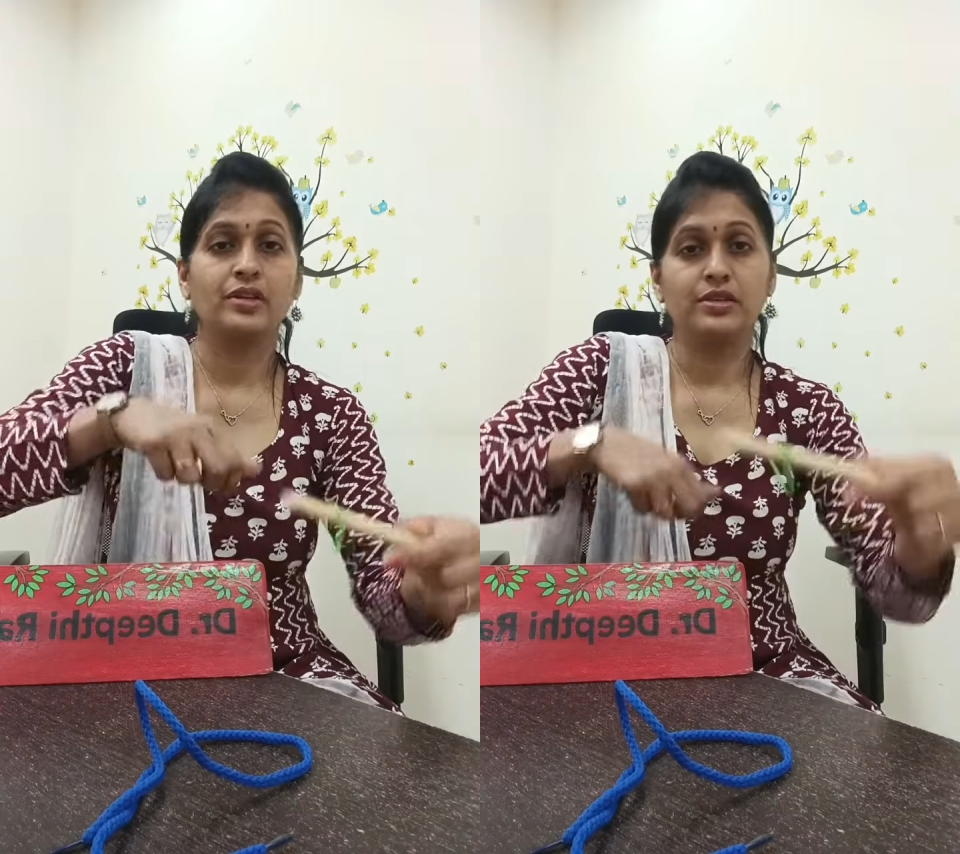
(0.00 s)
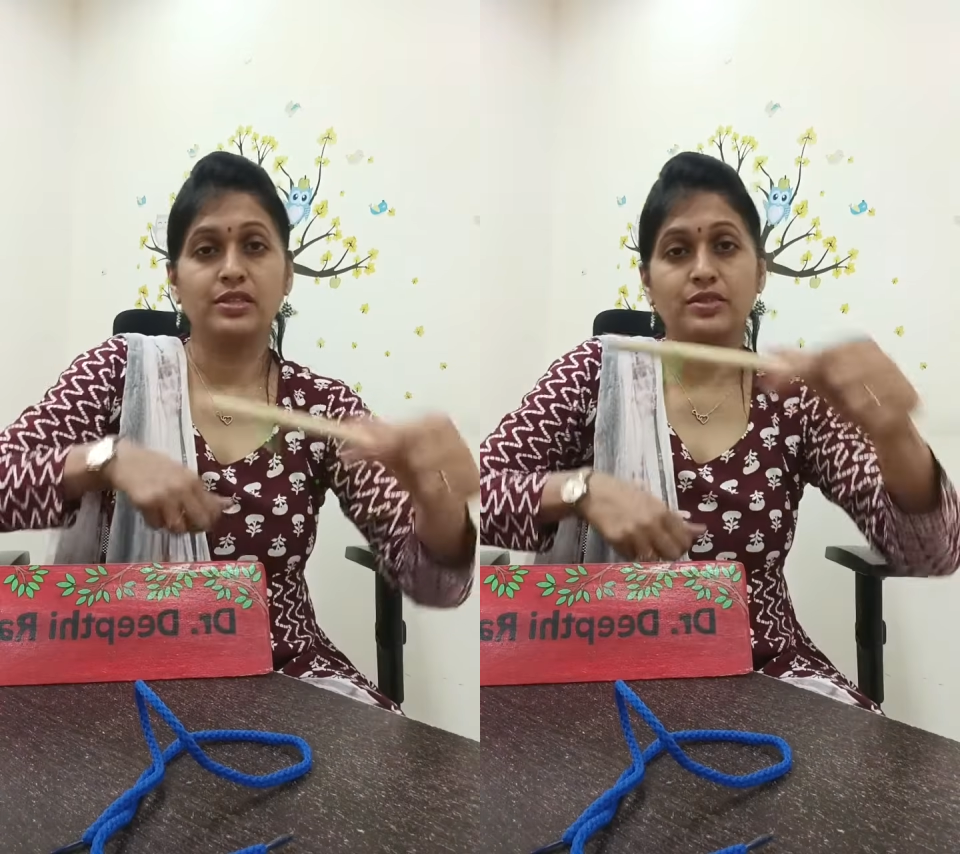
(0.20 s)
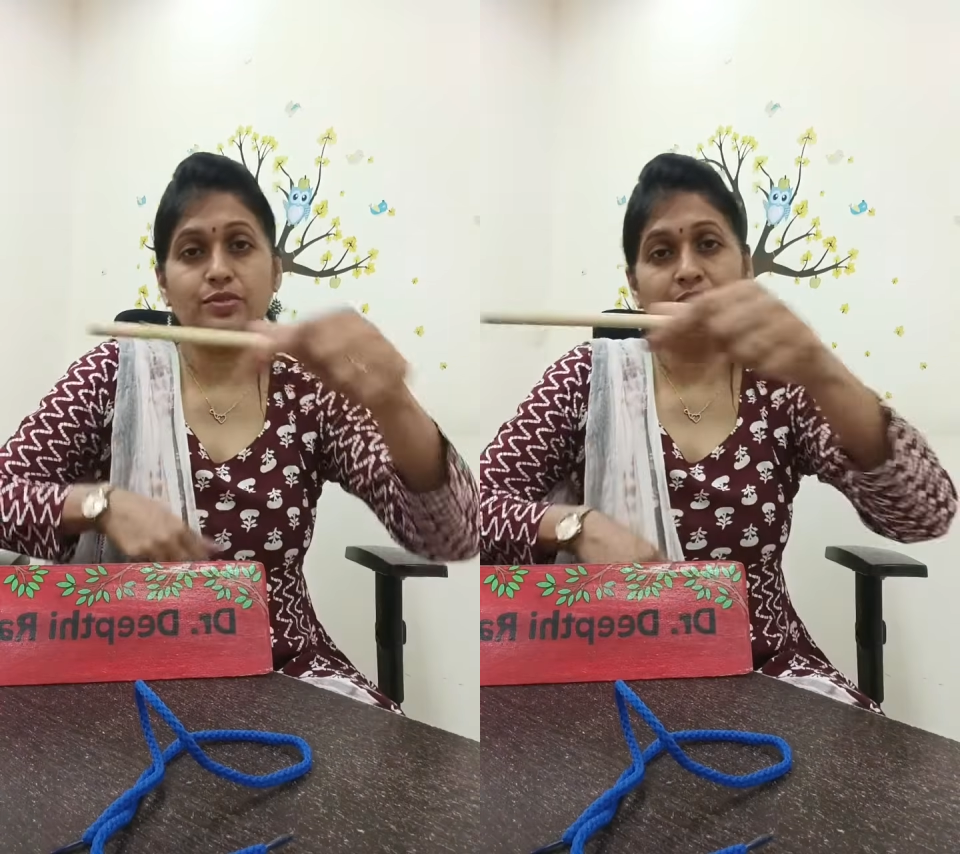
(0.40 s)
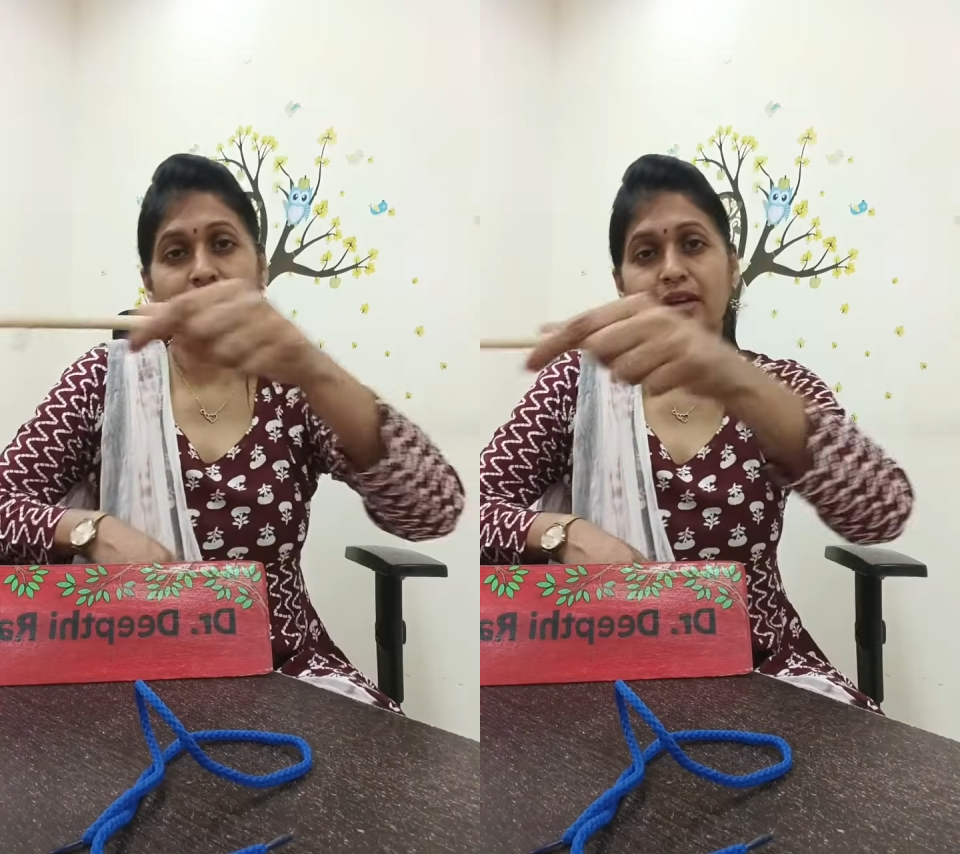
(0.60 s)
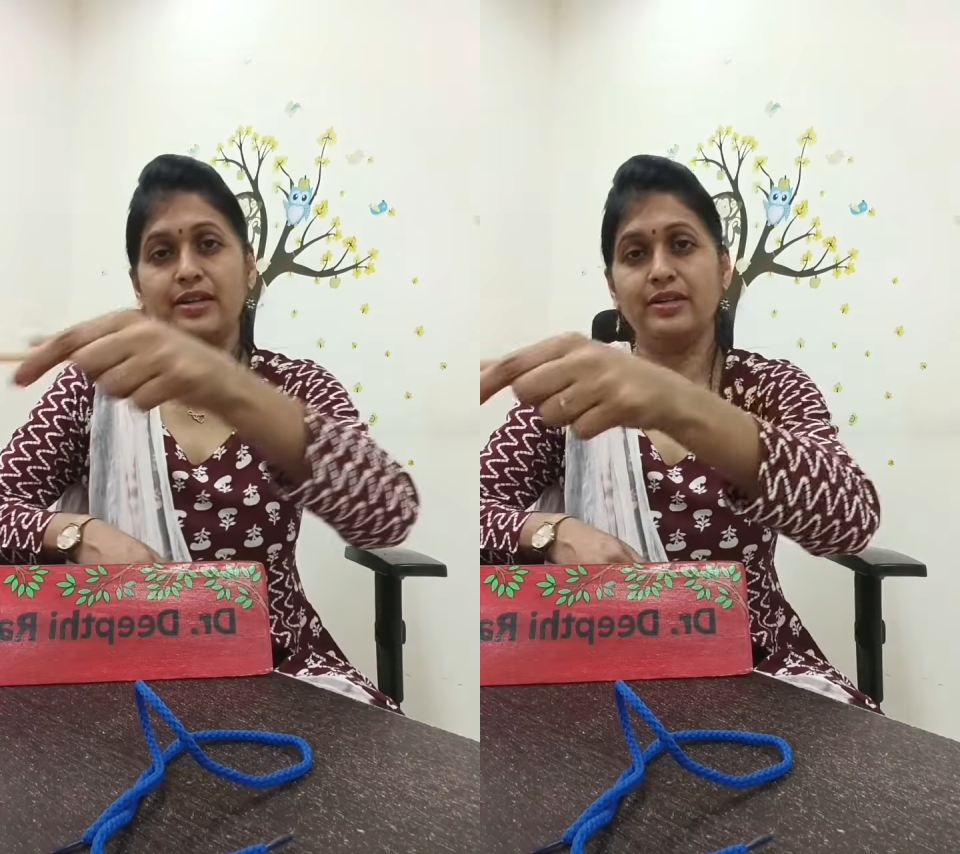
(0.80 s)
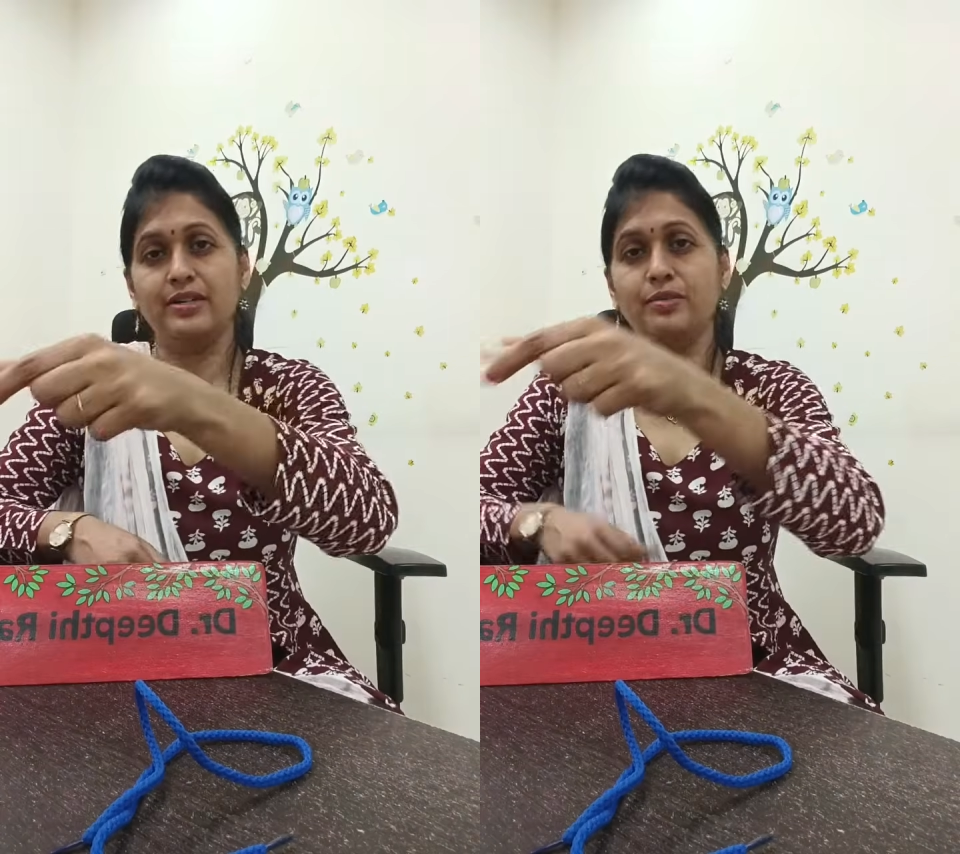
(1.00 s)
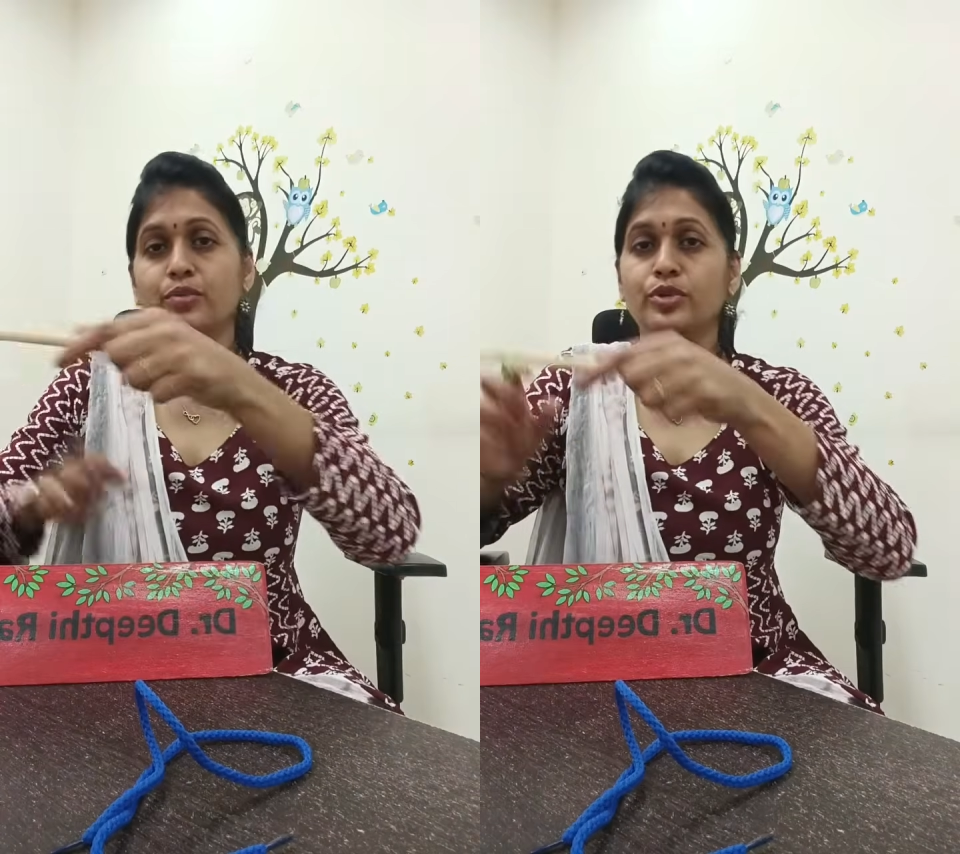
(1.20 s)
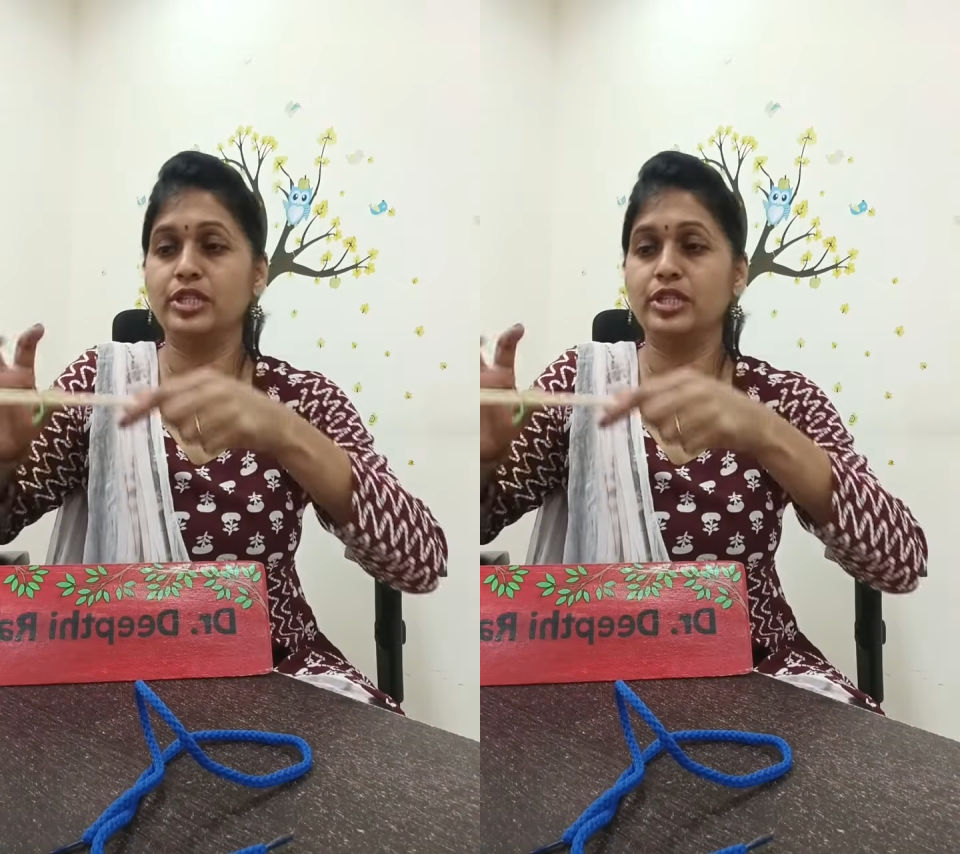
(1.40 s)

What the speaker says: this one and put